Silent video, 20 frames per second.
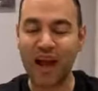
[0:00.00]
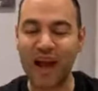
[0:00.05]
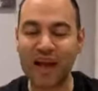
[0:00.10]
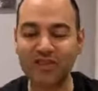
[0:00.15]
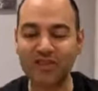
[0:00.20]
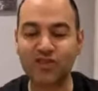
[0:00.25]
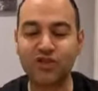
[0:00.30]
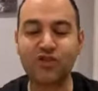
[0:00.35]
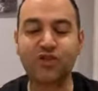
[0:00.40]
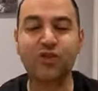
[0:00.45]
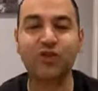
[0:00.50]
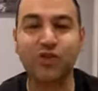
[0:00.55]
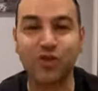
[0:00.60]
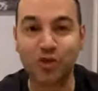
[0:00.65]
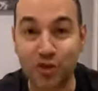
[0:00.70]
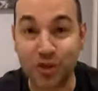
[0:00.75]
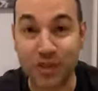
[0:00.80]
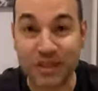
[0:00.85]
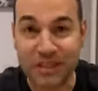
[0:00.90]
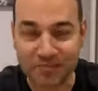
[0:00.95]
add to the
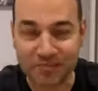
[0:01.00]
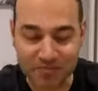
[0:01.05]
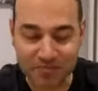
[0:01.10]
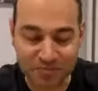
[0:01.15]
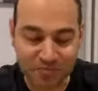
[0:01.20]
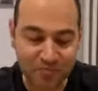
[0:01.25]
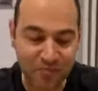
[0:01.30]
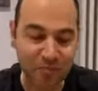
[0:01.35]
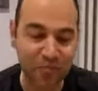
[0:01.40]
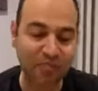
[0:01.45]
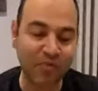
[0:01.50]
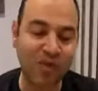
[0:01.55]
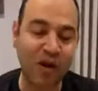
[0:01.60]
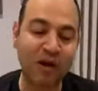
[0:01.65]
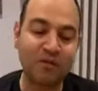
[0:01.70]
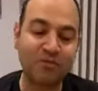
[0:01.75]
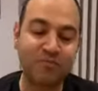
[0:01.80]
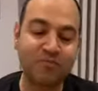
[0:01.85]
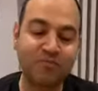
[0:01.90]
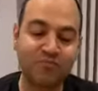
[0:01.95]
joy.
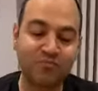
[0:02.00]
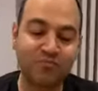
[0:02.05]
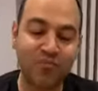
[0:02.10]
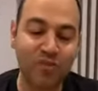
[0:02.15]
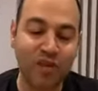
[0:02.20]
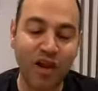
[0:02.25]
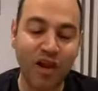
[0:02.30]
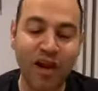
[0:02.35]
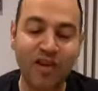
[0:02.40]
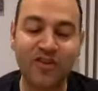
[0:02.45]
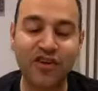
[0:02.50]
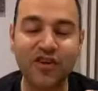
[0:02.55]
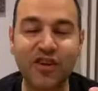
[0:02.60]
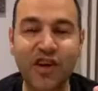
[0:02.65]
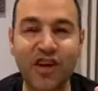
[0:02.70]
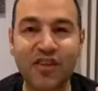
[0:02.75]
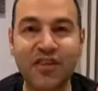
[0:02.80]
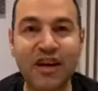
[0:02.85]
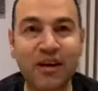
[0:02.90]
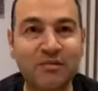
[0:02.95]
And then
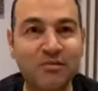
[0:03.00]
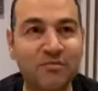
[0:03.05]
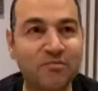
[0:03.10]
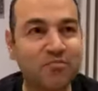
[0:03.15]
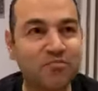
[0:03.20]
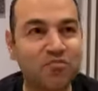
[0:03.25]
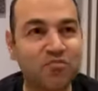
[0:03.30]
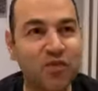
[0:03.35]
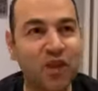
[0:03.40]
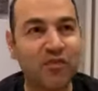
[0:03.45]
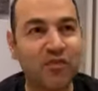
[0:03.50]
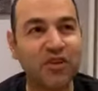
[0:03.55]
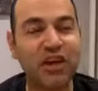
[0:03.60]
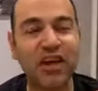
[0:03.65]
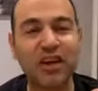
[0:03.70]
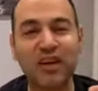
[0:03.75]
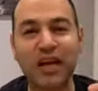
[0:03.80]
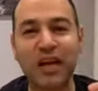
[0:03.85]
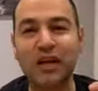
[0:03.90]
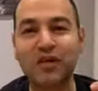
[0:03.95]
you get that
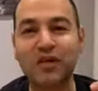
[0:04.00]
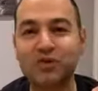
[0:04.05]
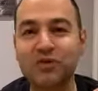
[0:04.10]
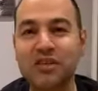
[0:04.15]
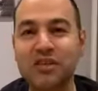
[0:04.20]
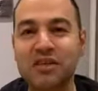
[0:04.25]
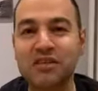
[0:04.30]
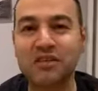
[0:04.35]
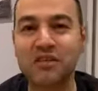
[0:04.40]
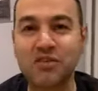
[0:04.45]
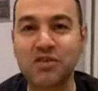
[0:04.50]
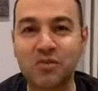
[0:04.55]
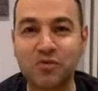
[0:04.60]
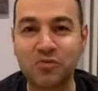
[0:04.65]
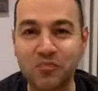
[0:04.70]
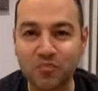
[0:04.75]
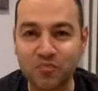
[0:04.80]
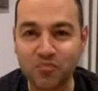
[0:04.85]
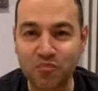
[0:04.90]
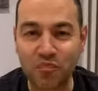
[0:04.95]
little
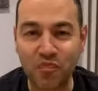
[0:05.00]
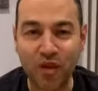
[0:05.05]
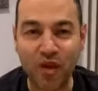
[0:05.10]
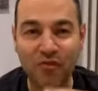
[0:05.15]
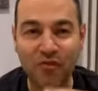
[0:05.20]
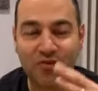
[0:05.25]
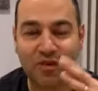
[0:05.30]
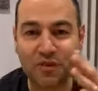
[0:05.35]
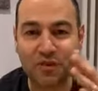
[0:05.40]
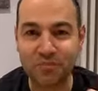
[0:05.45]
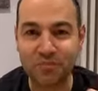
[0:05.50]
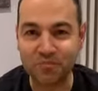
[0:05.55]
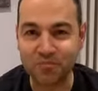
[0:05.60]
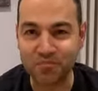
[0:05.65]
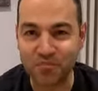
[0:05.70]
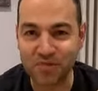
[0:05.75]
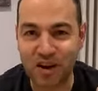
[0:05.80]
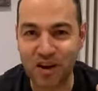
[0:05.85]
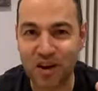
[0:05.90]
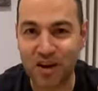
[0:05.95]
tingle
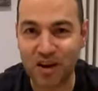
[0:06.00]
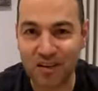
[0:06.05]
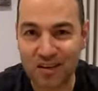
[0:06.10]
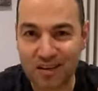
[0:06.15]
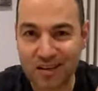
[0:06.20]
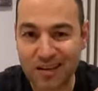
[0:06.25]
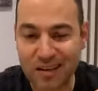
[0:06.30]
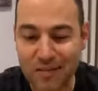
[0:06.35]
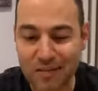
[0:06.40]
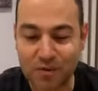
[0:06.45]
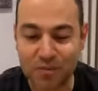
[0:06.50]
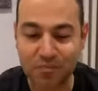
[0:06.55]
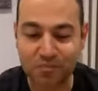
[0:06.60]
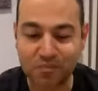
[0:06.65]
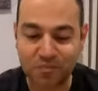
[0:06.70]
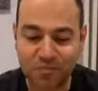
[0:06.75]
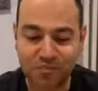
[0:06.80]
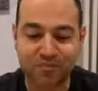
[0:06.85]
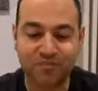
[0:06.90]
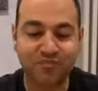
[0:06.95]
from the ahi
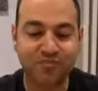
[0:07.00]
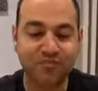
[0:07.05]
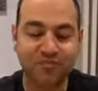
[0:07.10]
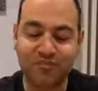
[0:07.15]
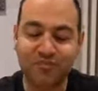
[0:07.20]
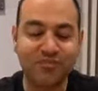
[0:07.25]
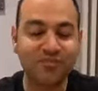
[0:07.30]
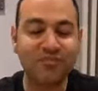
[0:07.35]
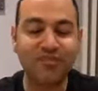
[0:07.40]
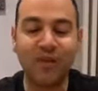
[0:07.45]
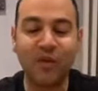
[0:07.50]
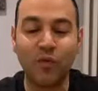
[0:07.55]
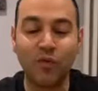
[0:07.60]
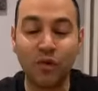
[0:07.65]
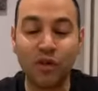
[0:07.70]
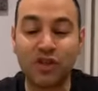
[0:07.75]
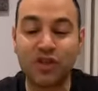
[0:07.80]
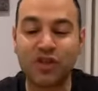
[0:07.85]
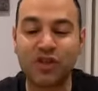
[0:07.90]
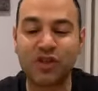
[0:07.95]
lemon,
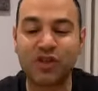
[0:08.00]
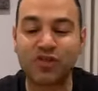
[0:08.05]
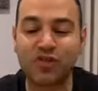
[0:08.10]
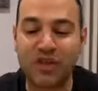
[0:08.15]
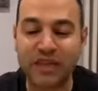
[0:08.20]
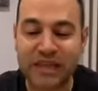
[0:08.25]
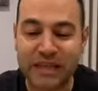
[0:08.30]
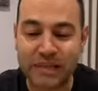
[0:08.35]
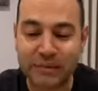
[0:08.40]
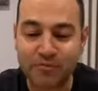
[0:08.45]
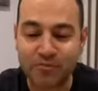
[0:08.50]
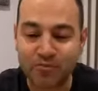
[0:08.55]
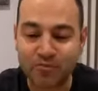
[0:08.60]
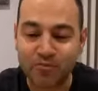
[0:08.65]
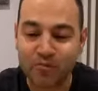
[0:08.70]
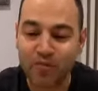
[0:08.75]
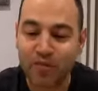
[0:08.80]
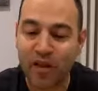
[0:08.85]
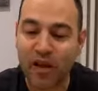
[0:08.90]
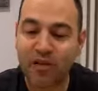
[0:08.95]
which is great.
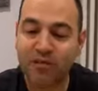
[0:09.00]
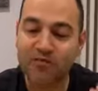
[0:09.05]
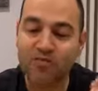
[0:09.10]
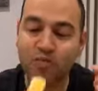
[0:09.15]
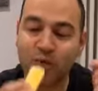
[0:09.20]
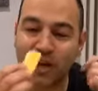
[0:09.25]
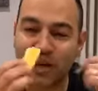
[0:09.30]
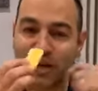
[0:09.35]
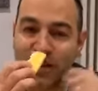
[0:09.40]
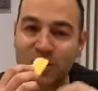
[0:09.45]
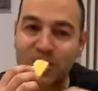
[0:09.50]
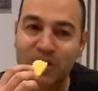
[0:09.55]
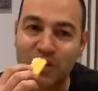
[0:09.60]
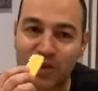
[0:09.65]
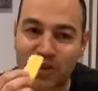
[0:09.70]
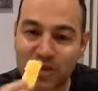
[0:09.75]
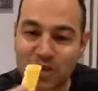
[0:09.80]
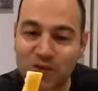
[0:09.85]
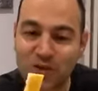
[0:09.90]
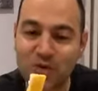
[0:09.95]
Wow,
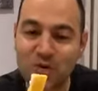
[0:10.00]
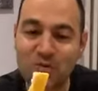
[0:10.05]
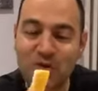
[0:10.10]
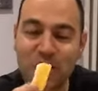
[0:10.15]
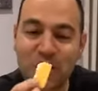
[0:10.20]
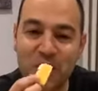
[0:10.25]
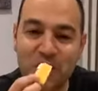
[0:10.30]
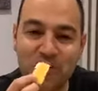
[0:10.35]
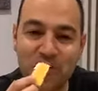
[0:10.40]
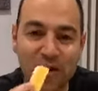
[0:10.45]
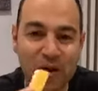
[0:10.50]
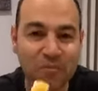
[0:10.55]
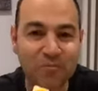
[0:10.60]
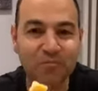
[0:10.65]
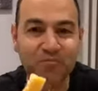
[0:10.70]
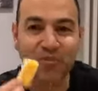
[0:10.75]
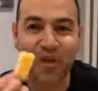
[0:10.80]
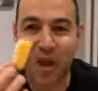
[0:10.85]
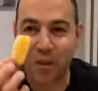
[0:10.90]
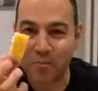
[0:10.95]
this is superb.
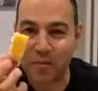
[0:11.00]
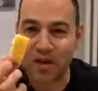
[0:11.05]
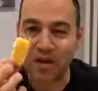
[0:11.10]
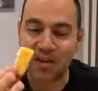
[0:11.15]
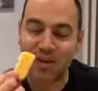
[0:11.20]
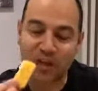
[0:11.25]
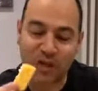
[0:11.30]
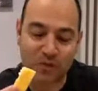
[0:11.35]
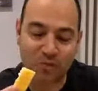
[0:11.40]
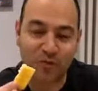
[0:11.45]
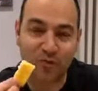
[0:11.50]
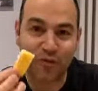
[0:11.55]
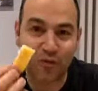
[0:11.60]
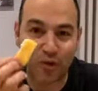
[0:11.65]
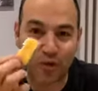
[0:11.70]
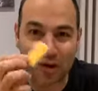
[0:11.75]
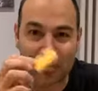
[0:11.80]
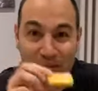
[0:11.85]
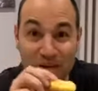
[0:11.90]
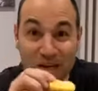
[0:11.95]
I'm eating this
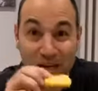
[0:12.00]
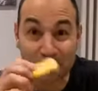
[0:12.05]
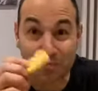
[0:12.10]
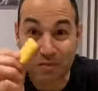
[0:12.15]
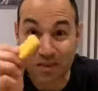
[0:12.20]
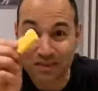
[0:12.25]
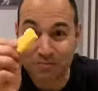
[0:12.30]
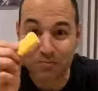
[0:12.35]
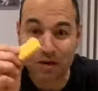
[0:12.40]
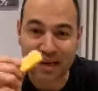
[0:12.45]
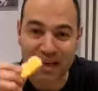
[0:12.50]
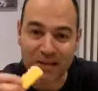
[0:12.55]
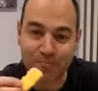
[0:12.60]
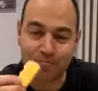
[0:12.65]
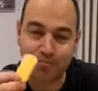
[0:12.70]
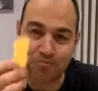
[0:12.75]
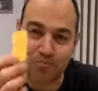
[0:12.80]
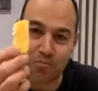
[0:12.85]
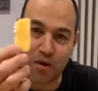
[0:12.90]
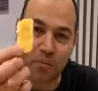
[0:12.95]
before I'm eating my
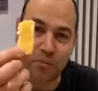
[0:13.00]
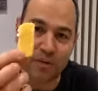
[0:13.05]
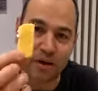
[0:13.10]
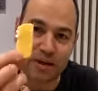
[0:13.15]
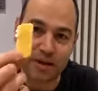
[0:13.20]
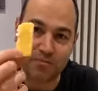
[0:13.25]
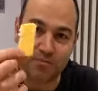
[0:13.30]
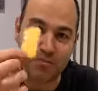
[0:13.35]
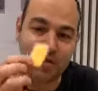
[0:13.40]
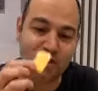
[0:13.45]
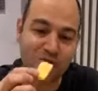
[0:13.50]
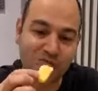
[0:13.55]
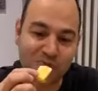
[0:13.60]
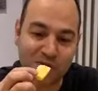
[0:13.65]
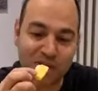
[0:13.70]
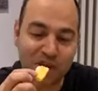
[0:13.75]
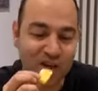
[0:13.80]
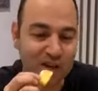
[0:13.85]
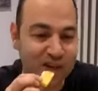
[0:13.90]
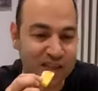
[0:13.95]
main meal,
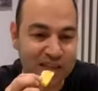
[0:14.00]
but